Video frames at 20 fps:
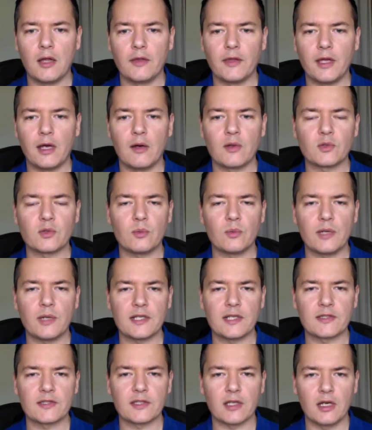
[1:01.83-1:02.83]
I was
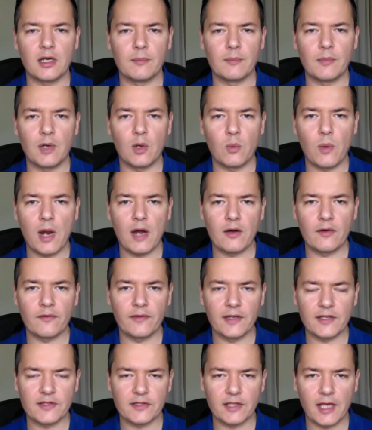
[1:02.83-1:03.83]
always aware of
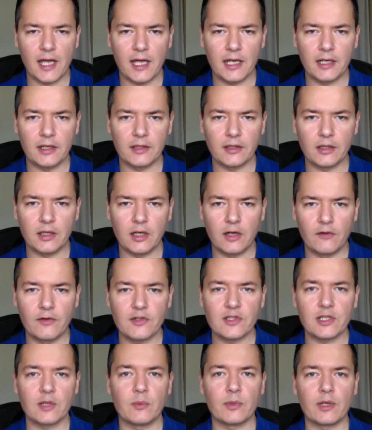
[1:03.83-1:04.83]
this, and
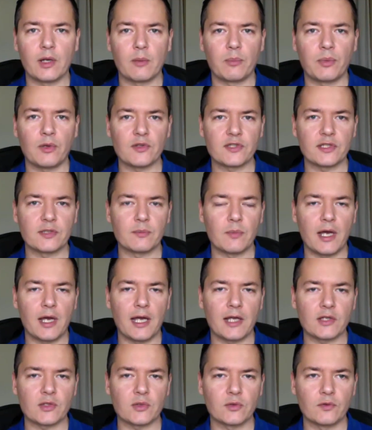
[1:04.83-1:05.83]
originally when I plotted my
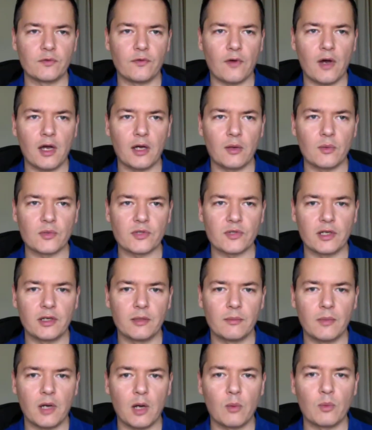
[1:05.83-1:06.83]
actual files, I
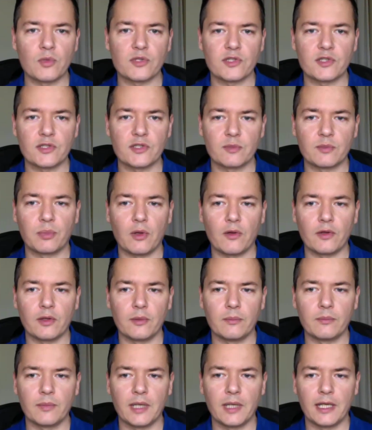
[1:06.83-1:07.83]
wanted to plot
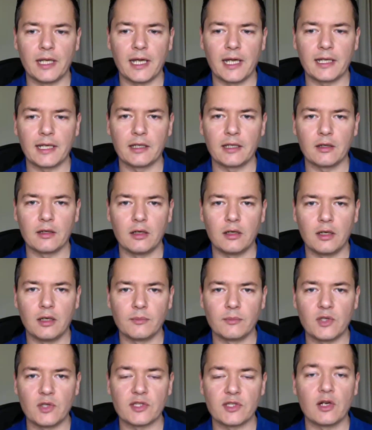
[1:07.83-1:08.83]
them in a
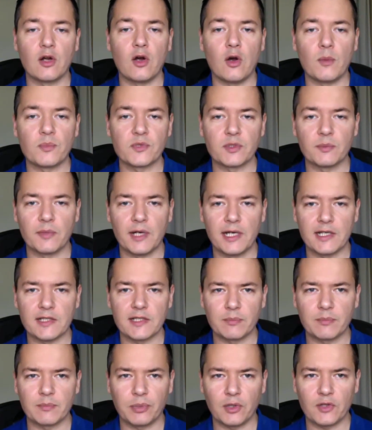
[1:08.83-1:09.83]
using an
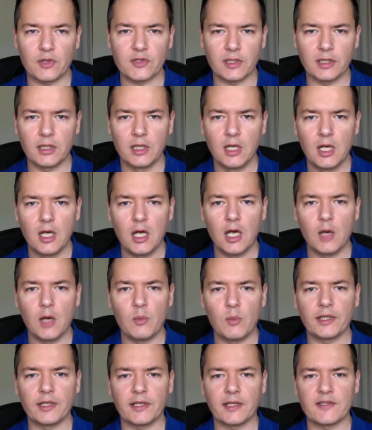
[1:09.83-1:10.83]
optimized plotter. And
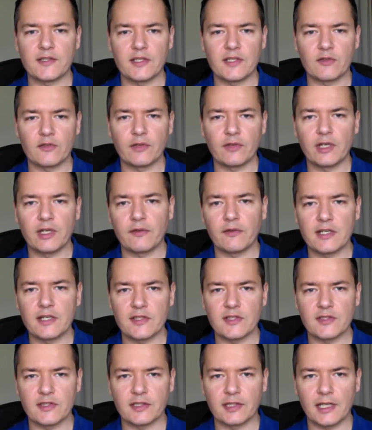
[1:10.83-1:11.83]
what it does is it
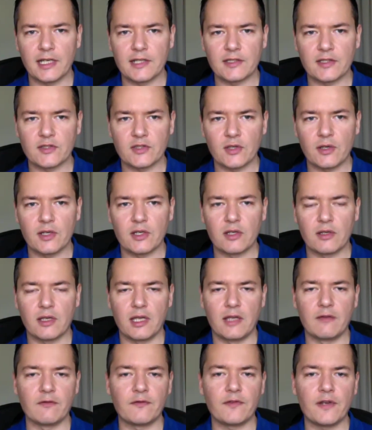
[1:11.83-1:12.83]
rearranges the data, so
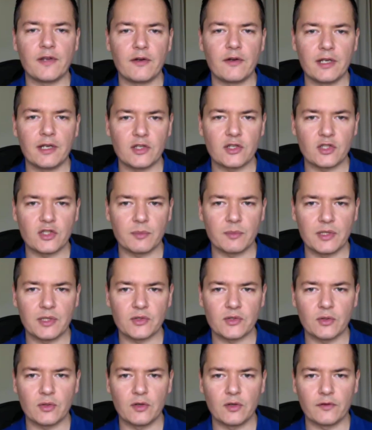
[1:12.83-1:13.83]
in theory it should be
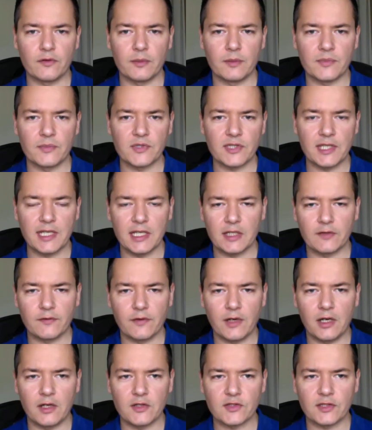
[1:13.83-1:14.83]
sort of seeked
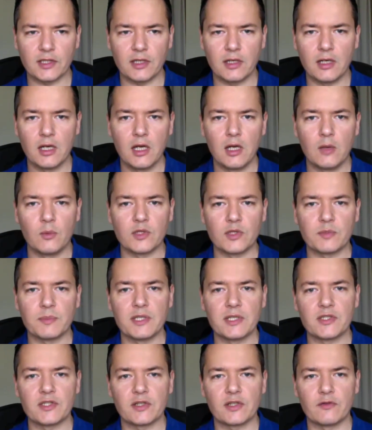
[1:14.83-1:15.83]
faster, which
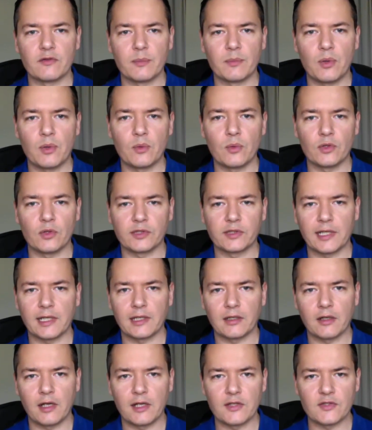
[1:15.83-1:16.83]
means you can report your
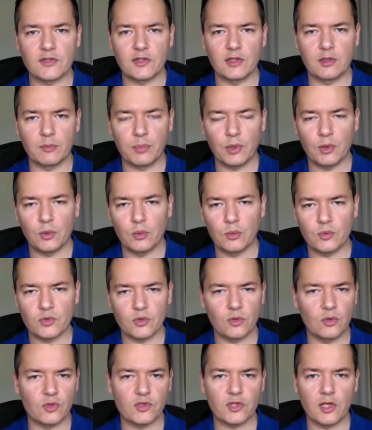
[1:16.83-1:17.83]
deadlines to the pools
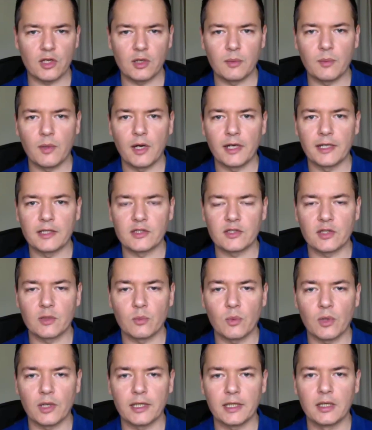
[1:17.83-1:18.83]
or Solar Mine into the
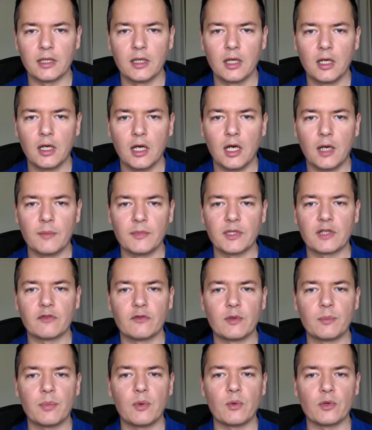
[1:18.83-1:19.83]
wallet. You can
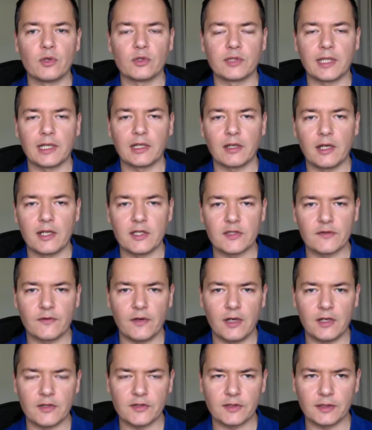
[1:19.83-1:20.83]
report your deadlines
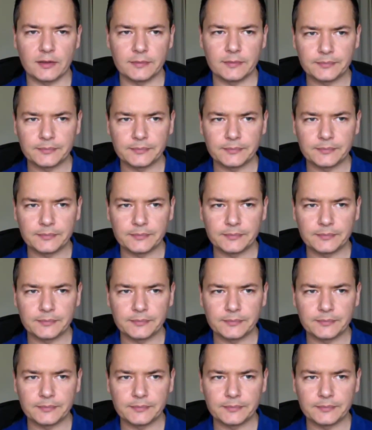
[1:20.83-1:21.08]
faster.